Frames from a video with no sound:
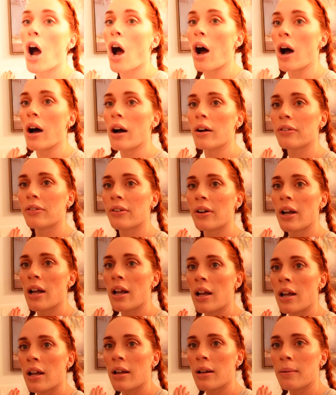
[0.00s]
off
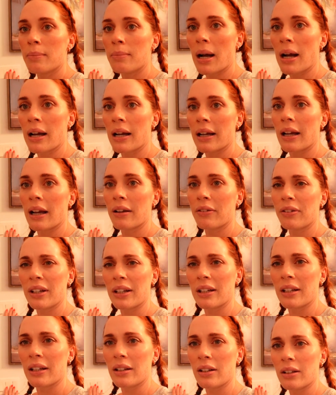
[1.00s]
my, I feel
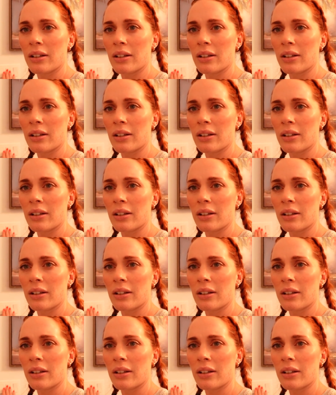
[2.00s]
like it